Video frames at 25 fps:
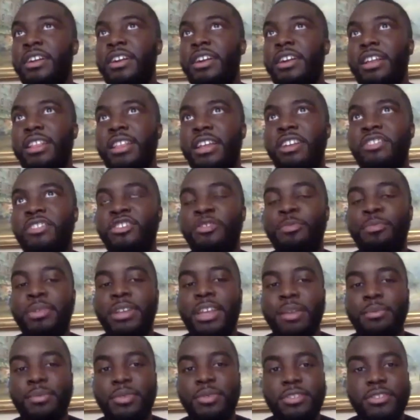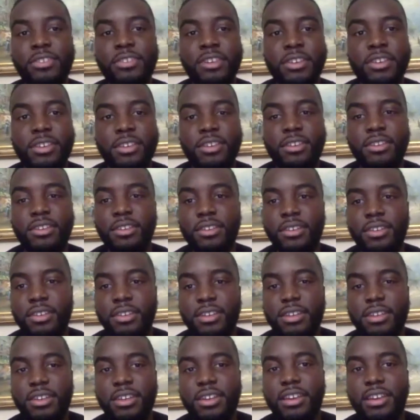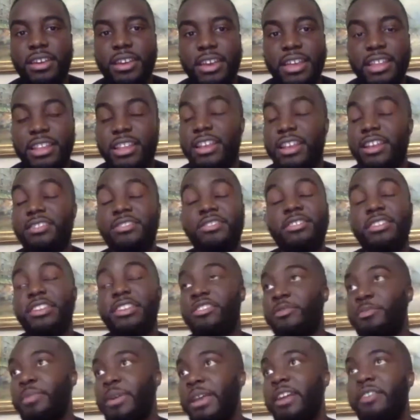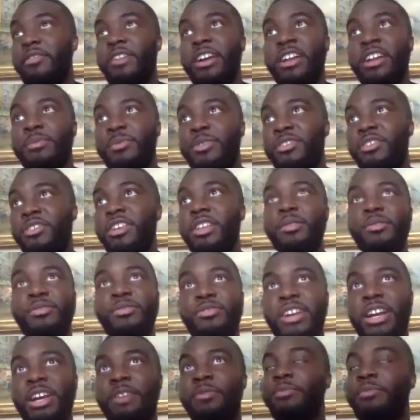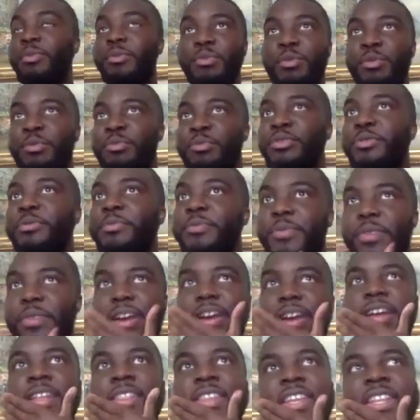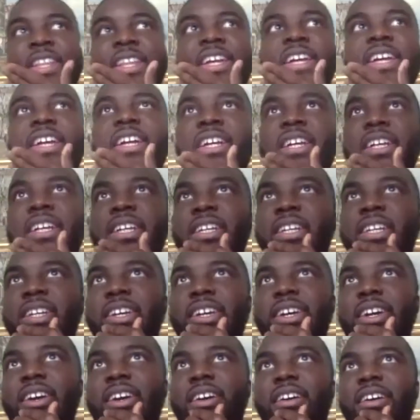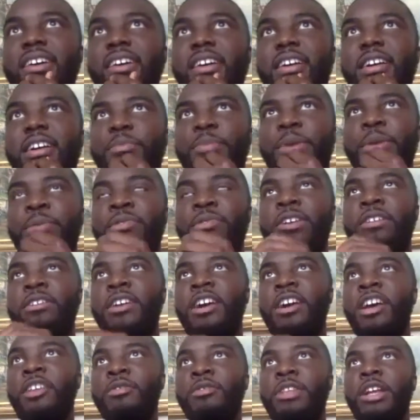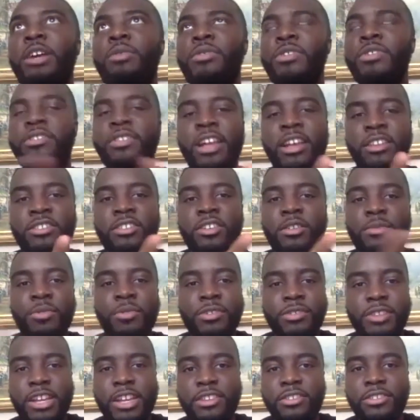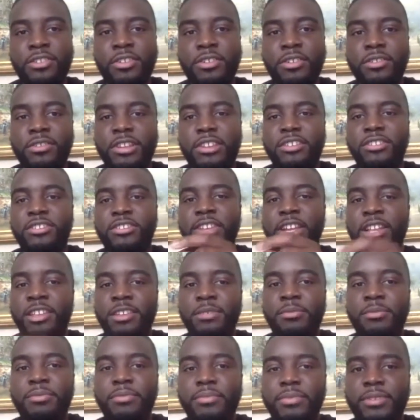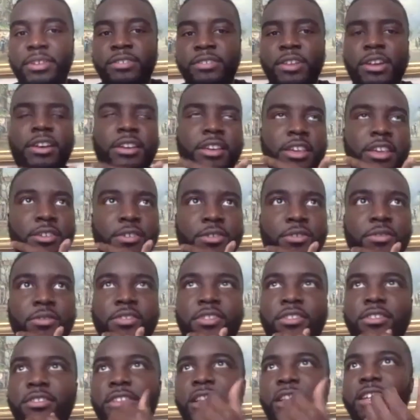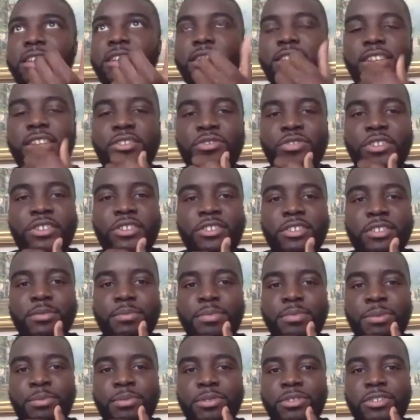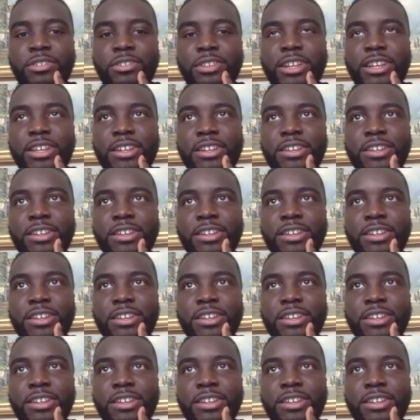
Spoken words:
I'll just play music, and like just play a random song on driving, boom, boom, boom, and then like people start to ask me like, "What's that song? What's that song?" So I just tell them. I was like, "Okay, cool. This is like interesting." People just like